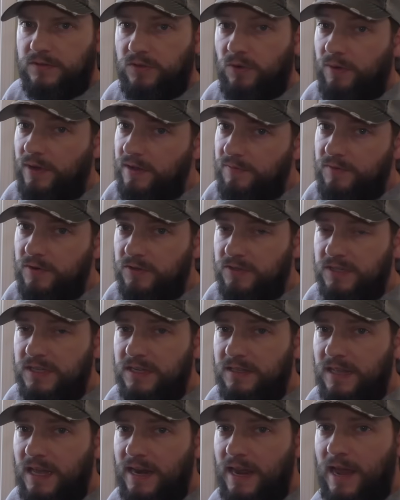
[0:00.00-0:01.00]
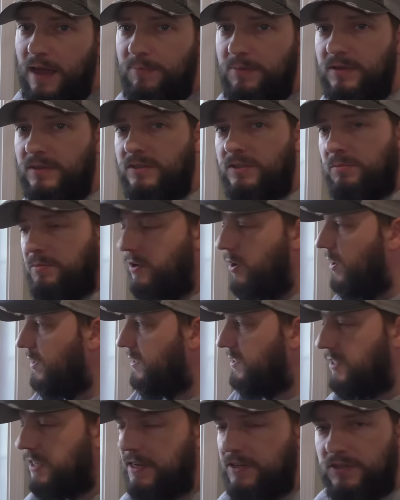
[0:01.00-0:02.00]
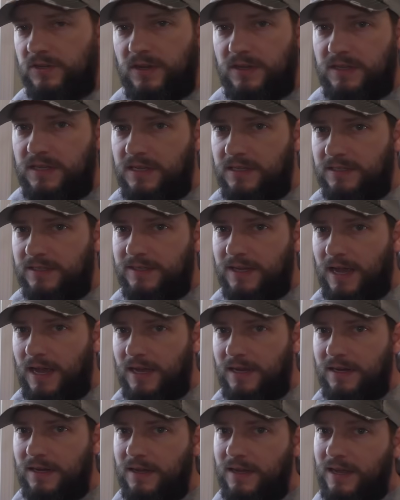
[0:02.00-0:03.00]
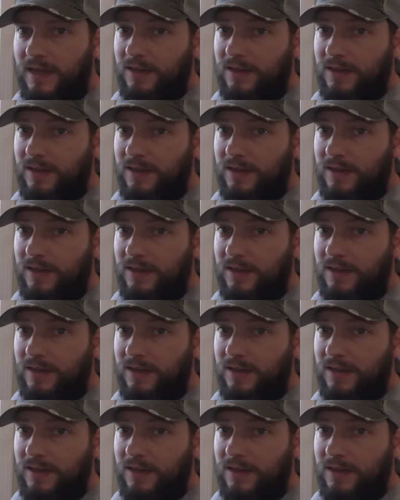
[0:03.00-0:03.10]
So if you're seeing that happen, some condensation on the inside,